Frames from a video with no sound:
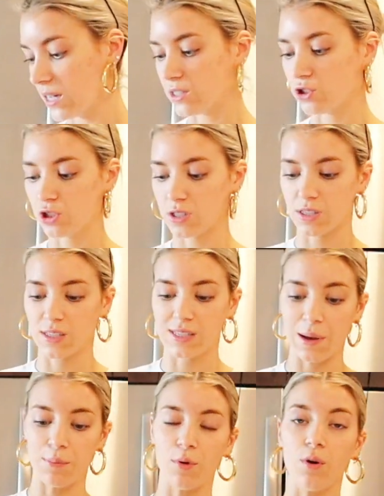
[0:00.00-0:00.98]
It's just a
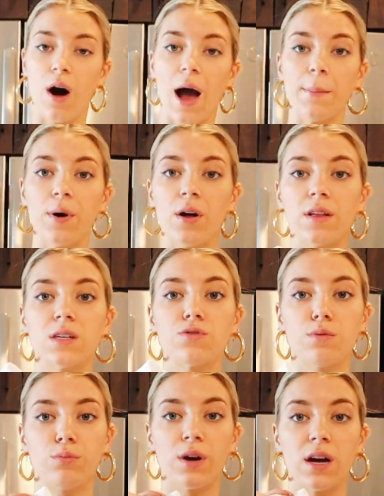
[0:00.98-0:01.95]
staple. I bought this
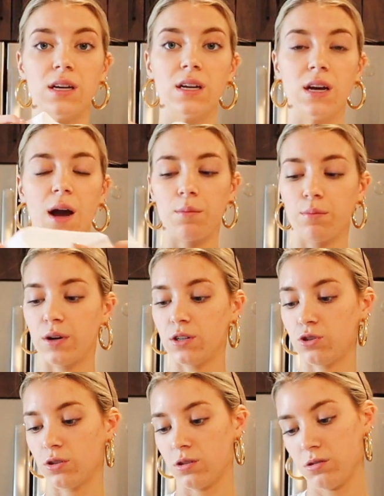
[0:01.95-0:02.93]
from Brandy. I'm pretty
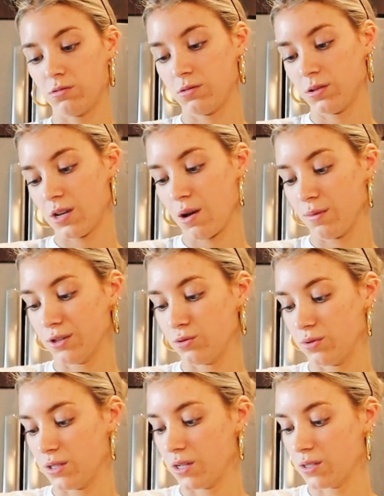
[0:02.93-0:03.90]
sure this was, how much
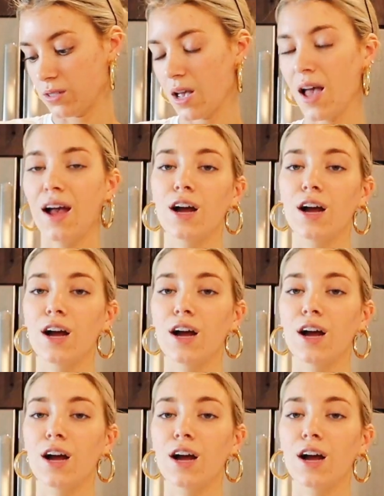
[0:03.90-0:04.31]
was this?